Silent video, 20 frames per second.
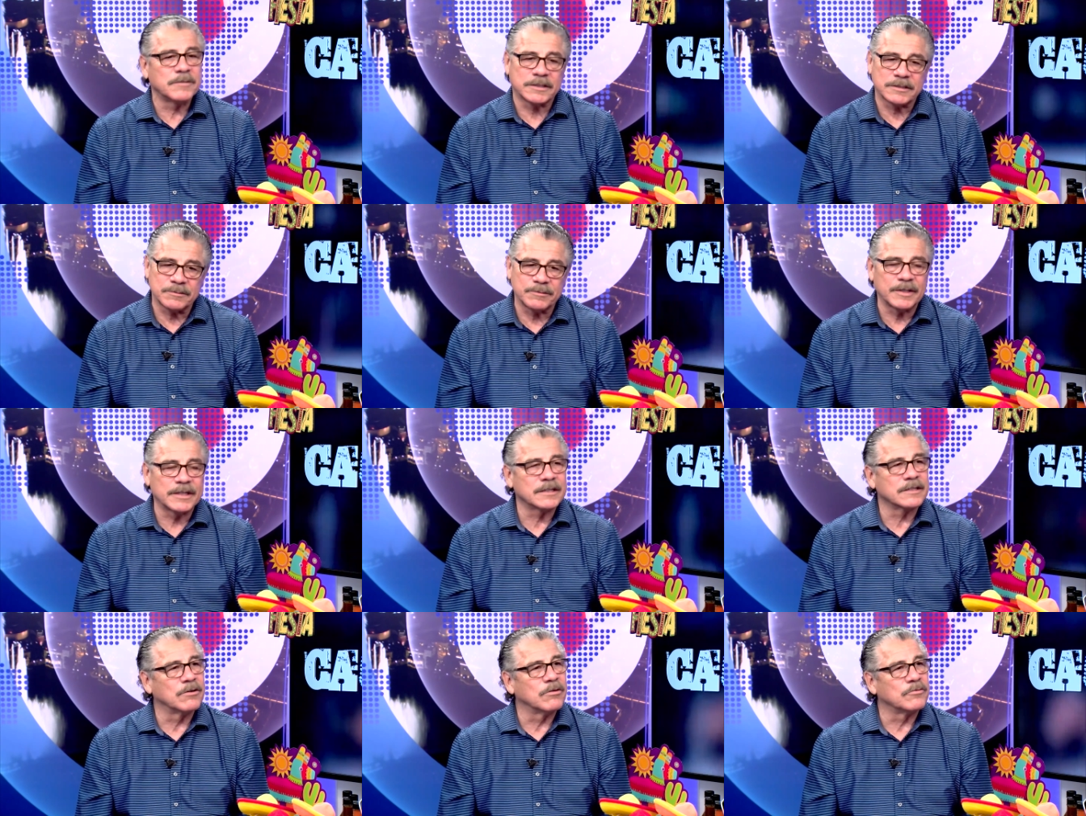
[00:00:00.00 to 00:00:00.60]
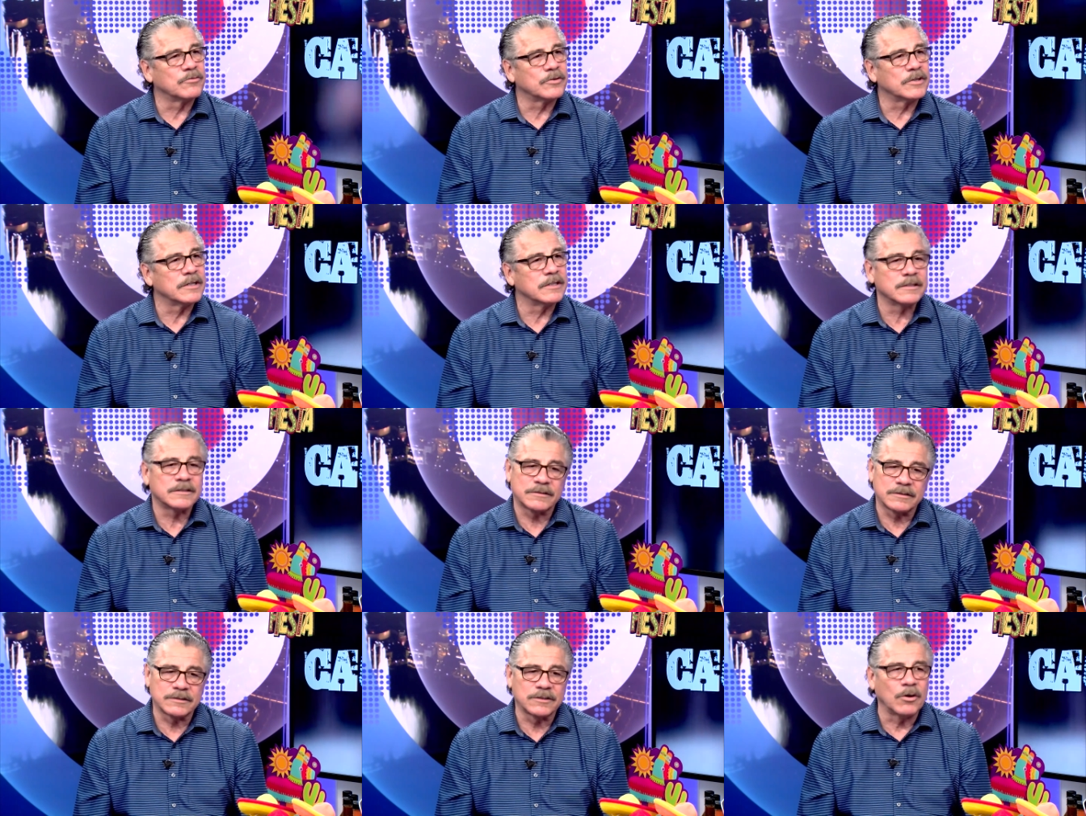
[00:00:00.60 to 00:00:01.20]
I said, man, go for it,
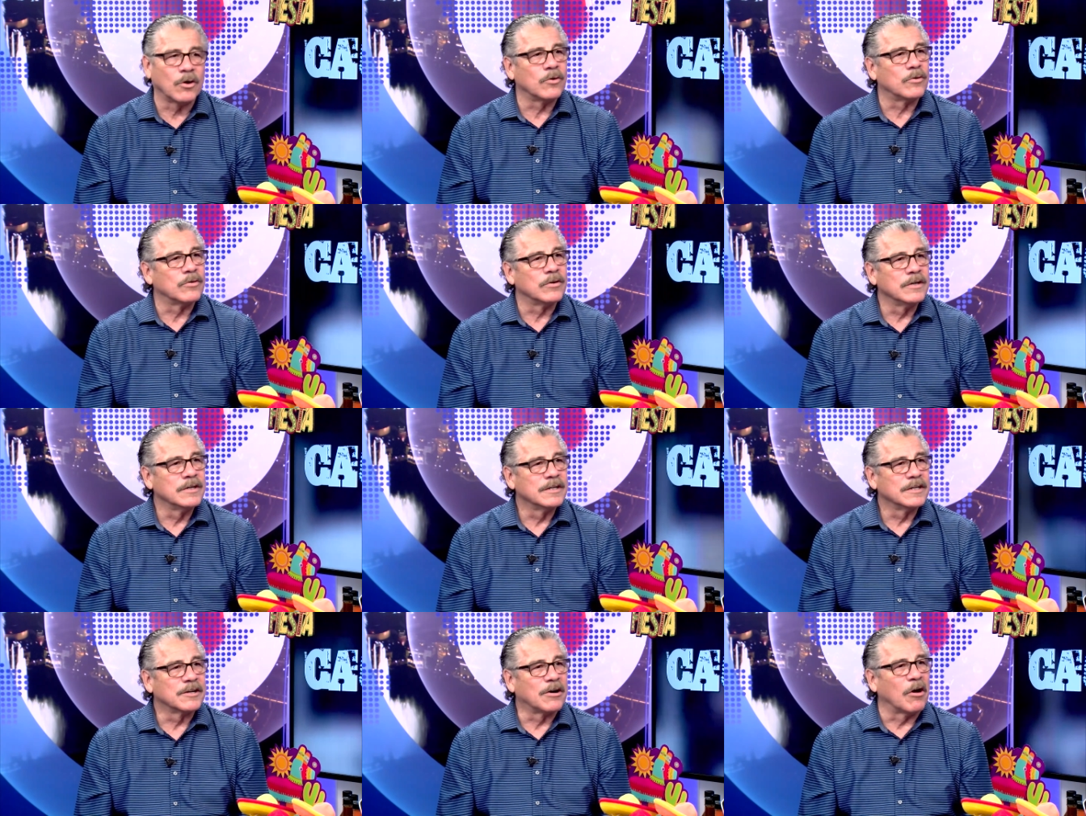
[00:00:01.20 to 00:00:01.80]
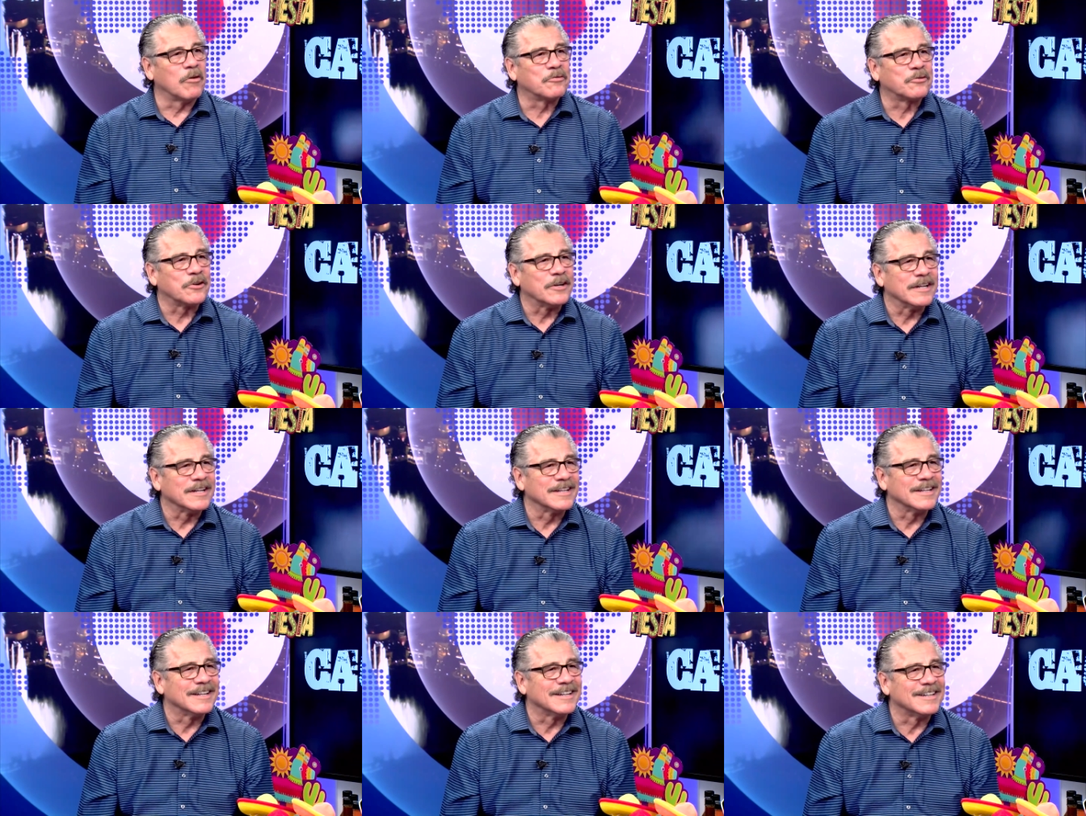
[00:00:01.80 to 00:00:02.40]
go for it,
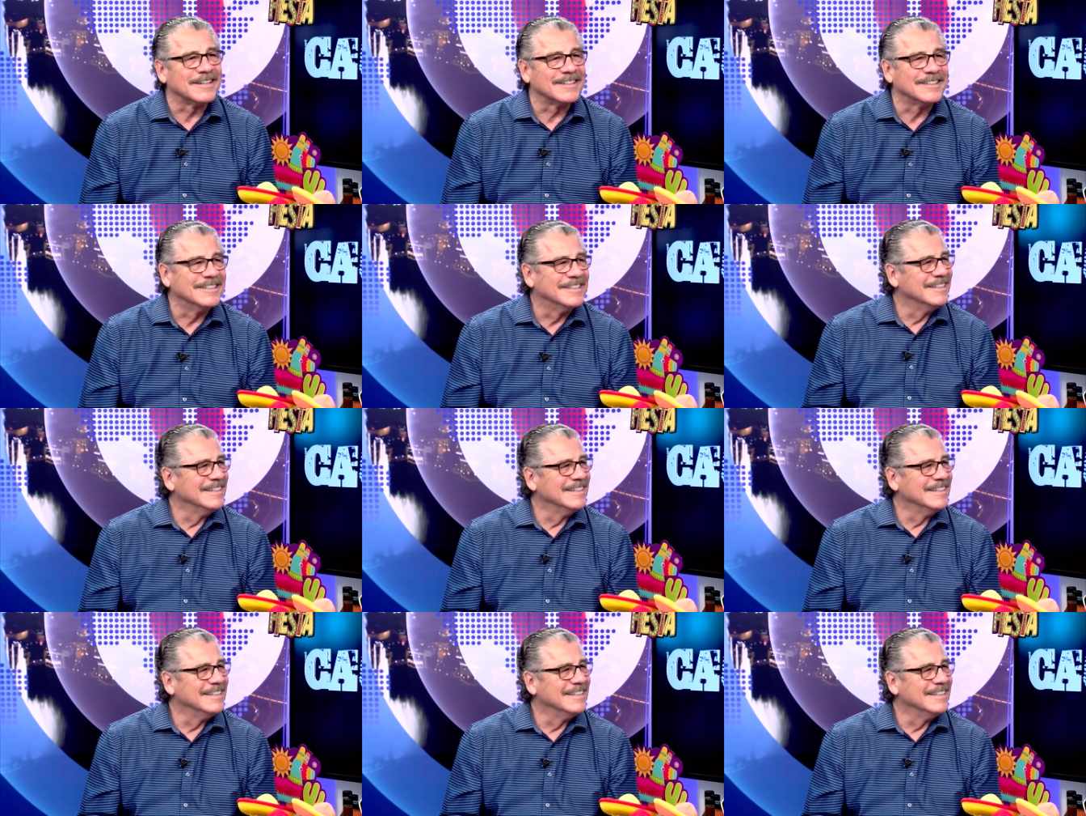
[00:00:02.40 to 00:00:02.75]
you know,